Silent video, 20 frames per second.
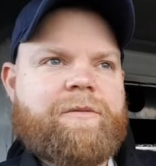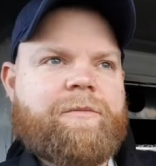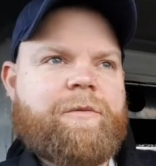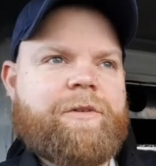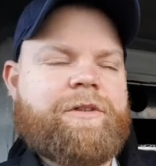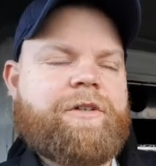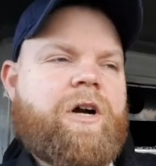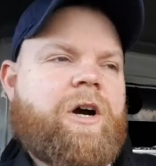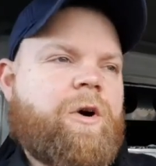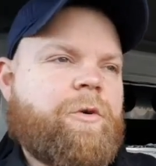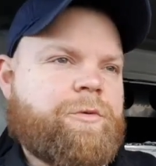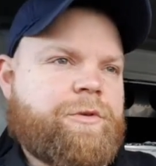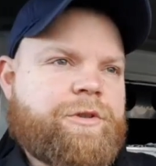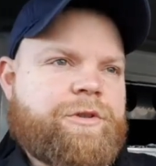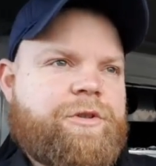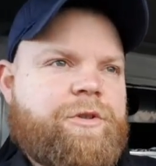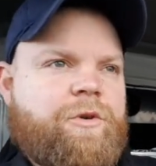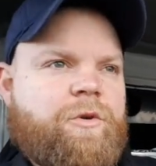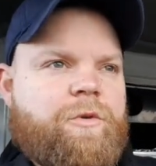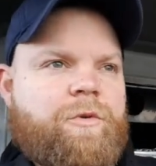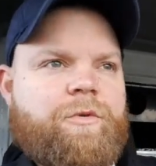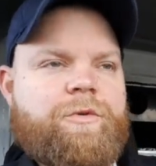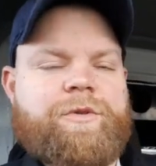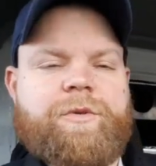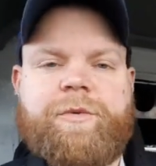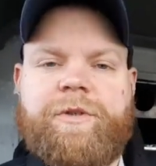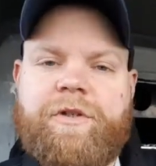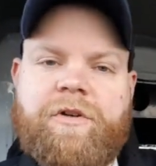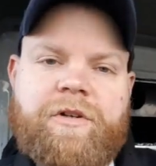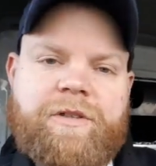when you're holding your tools
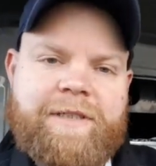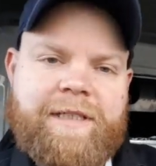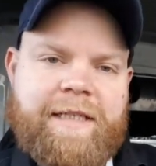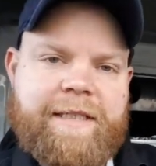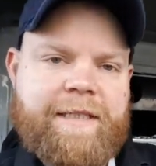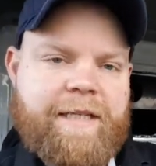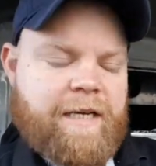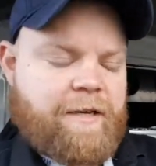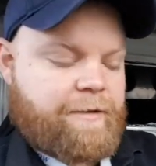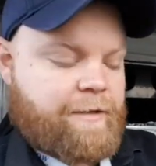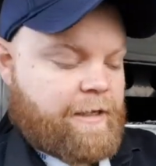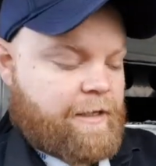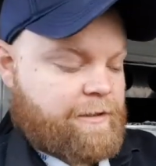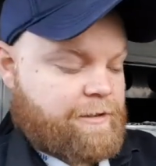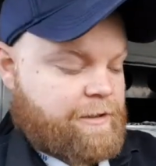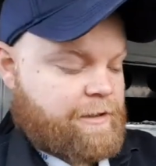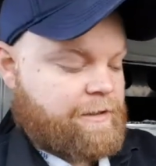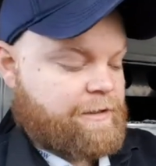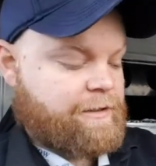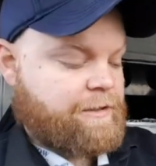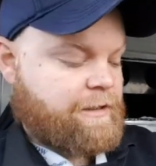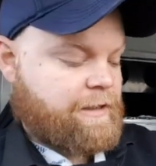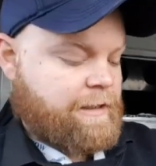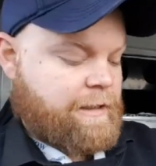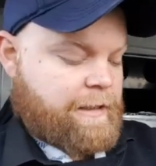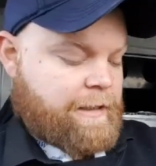and when you've got to detail the edges.